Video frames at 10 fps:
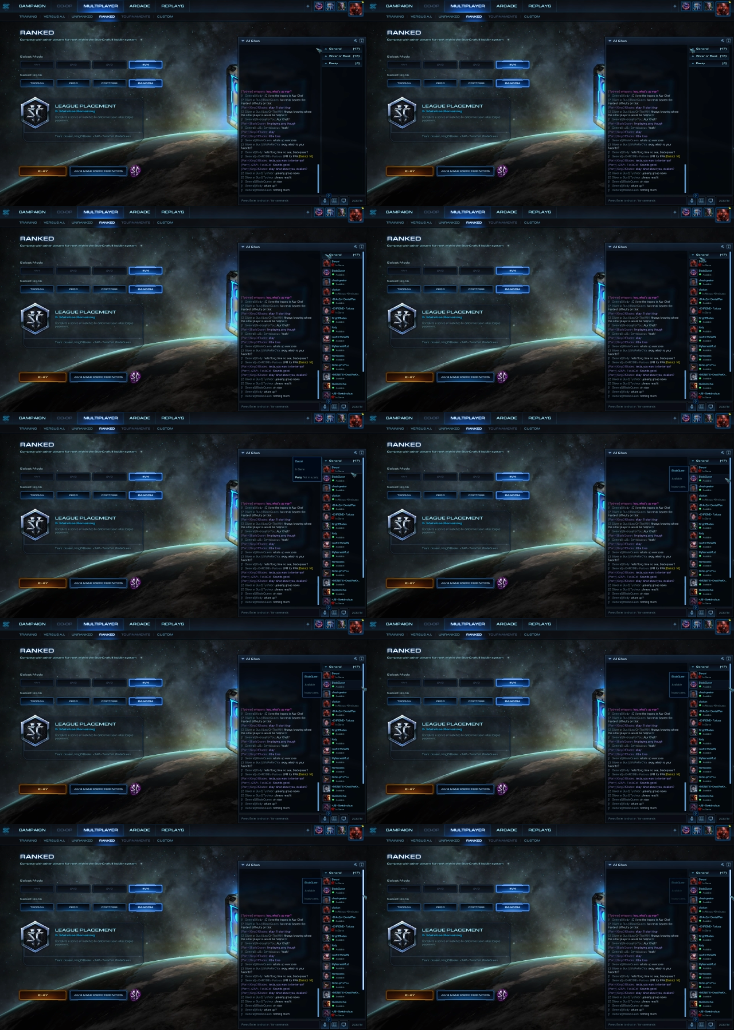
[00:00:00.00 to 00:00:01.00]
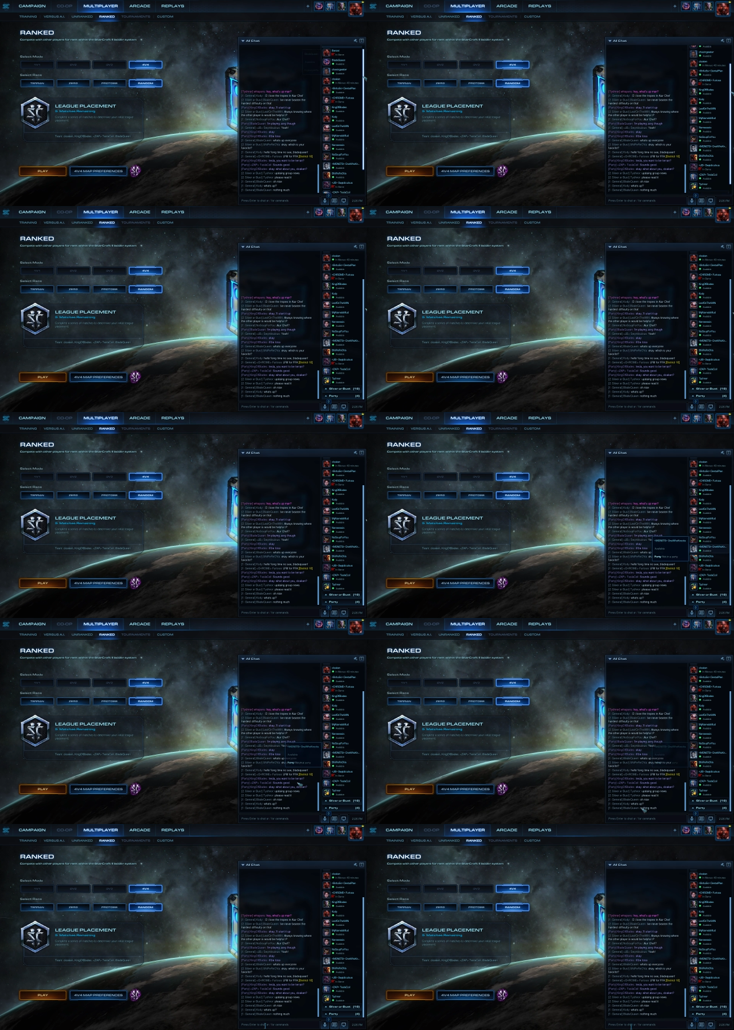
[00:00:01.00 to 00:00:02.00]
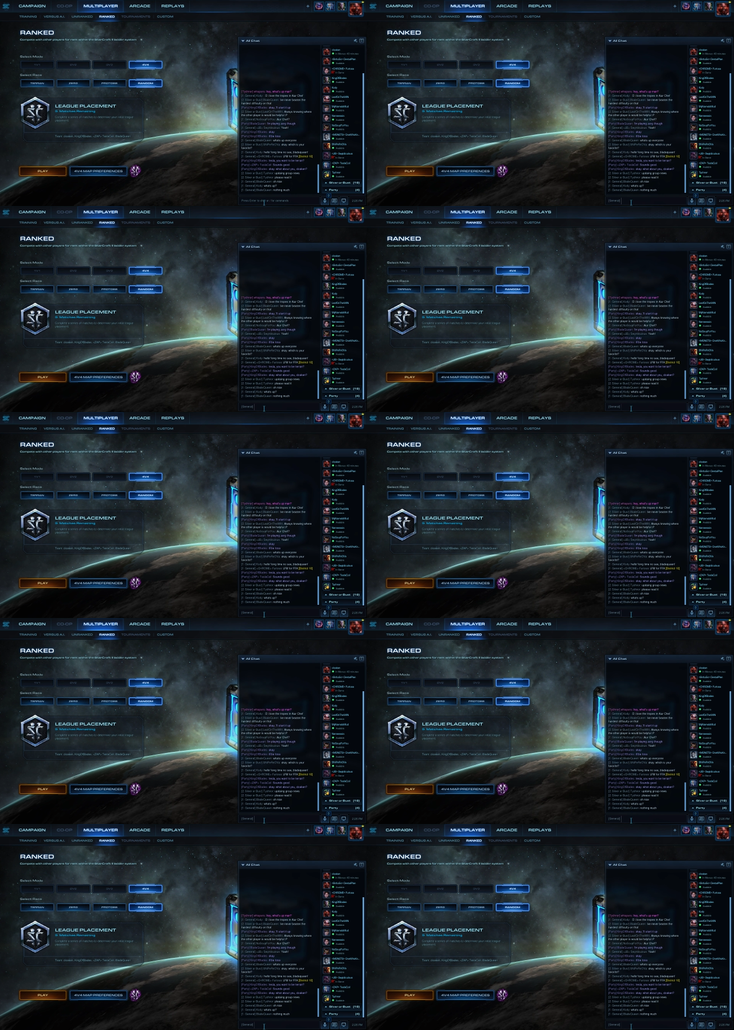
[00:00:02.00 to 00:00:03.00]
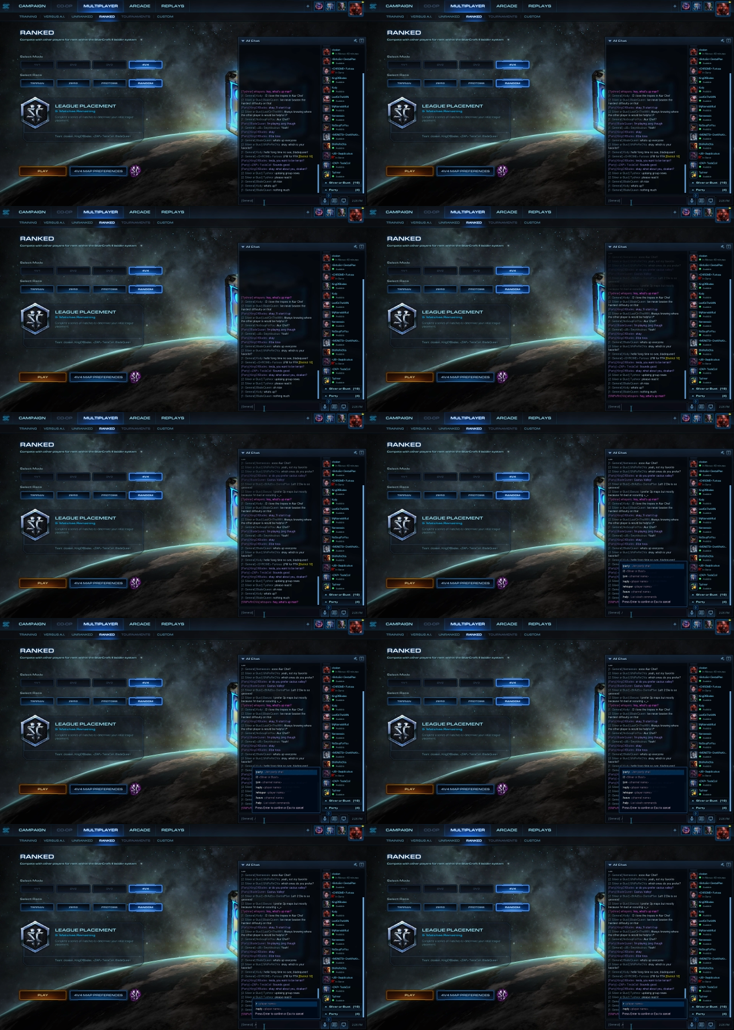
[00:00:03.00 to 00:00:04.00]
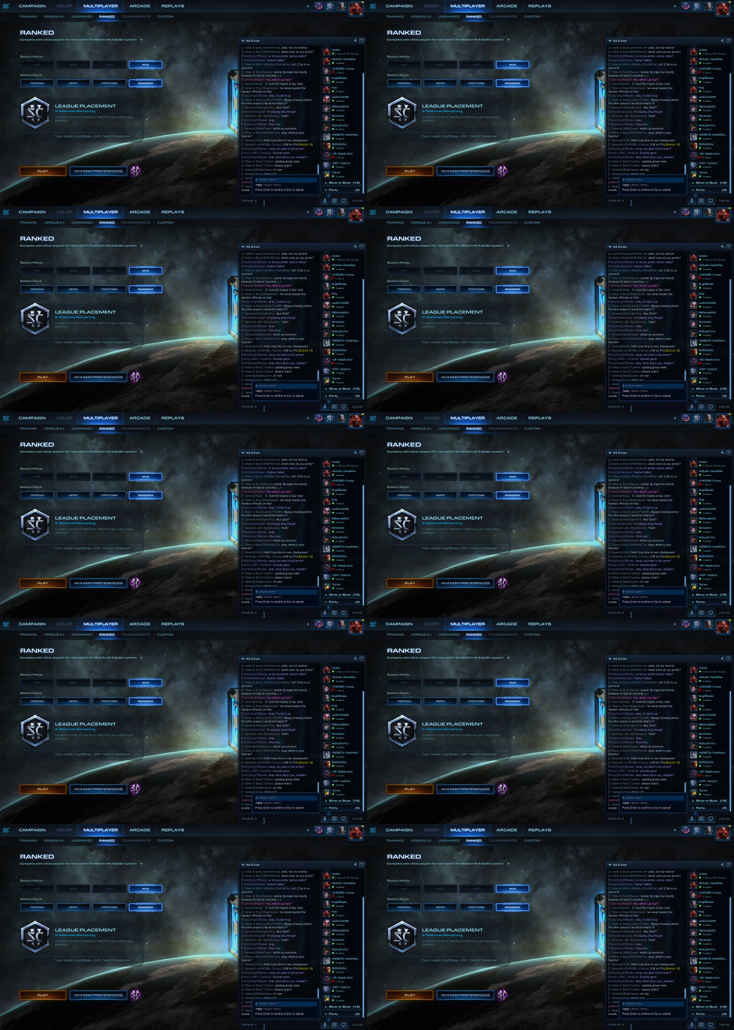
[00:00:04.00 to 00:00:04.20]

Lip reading: [unreadable: no face in view]